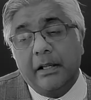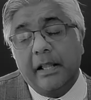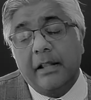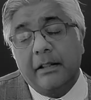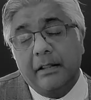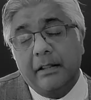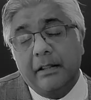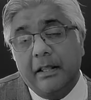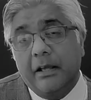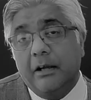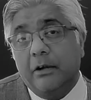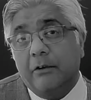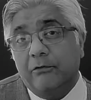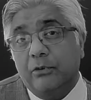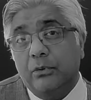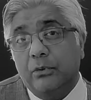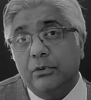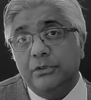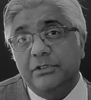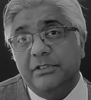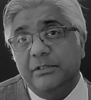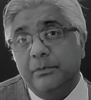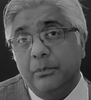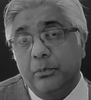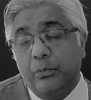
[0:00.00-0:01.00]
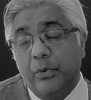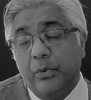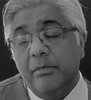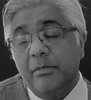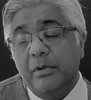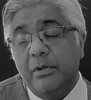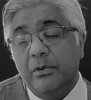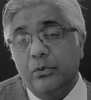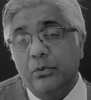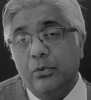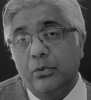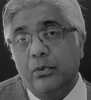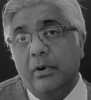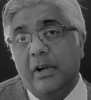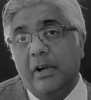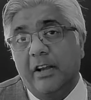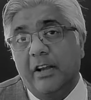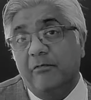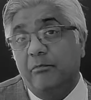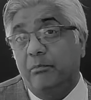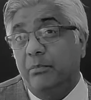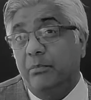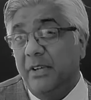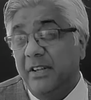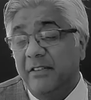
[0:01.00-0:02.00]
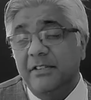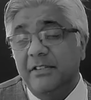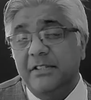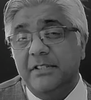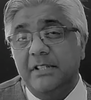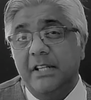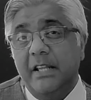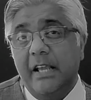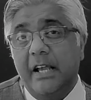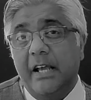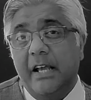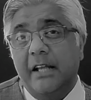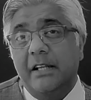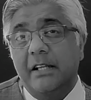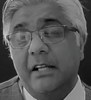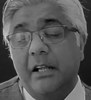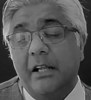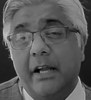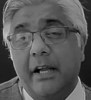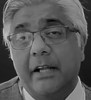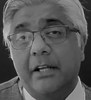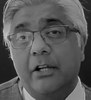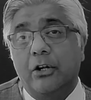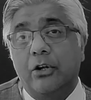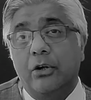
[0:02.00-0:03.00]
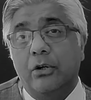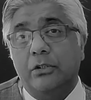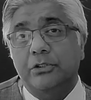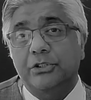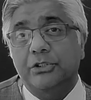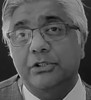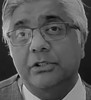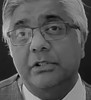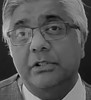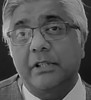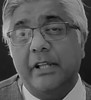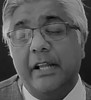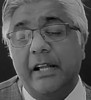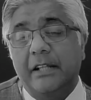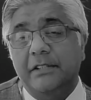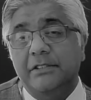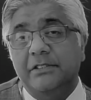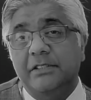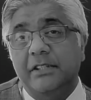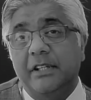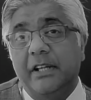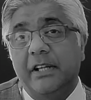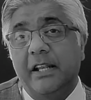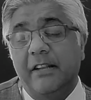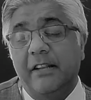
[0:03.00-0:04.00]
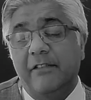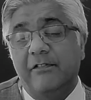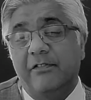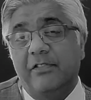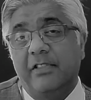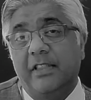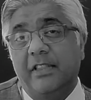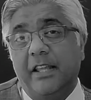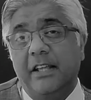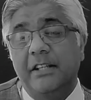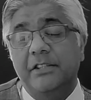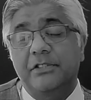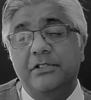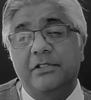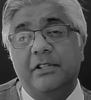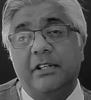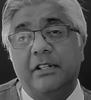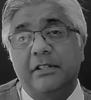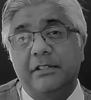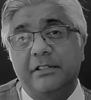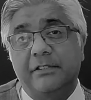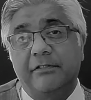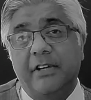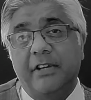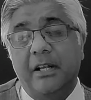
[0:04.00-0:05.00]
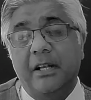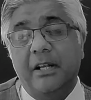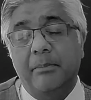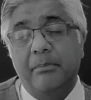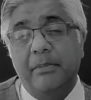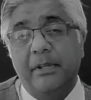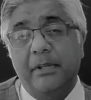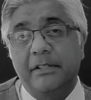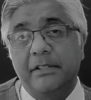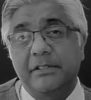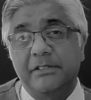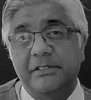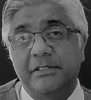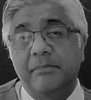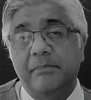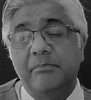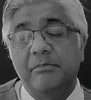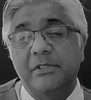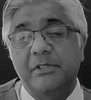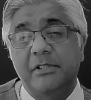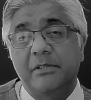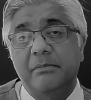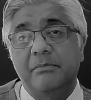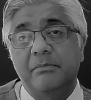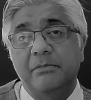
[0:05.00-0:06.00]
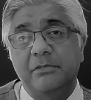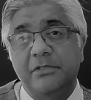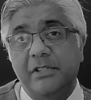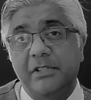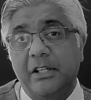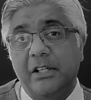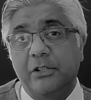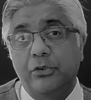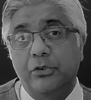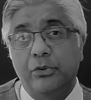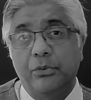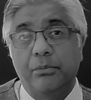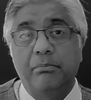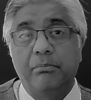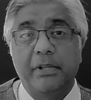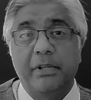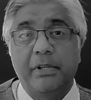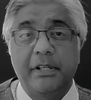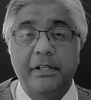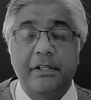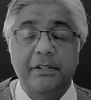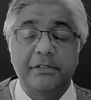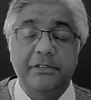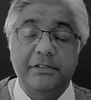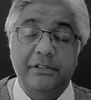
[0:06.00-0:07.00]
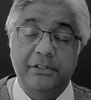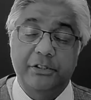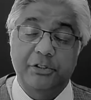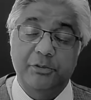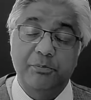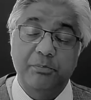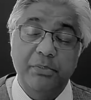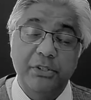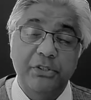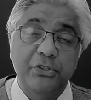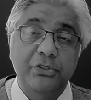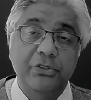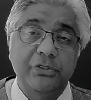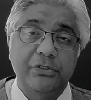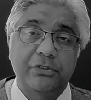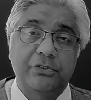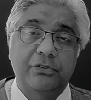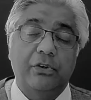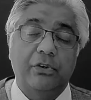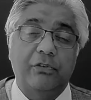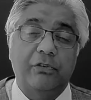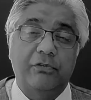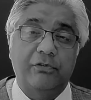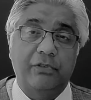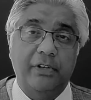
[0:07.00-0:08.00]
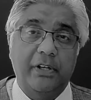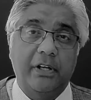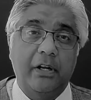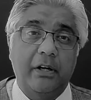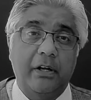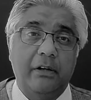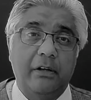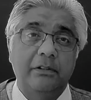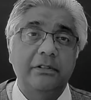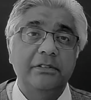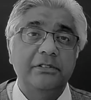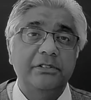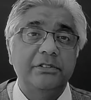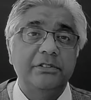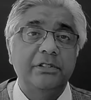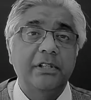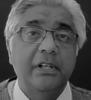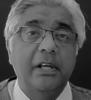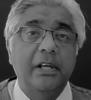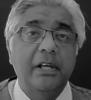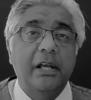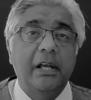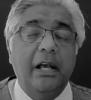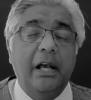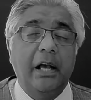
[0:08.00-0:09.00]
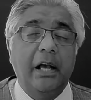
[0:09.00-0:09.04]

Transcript: Again, there are, of course, women who have previously had a gynecological cancer, and if they start developing symptoms that could be suspicious of recurrence,